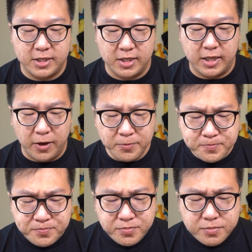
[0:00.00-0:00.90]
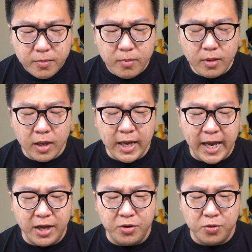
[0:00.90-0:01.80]
just now.
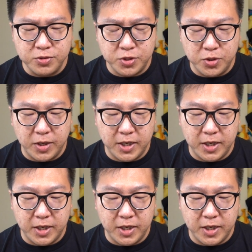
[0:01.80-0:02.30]
And also,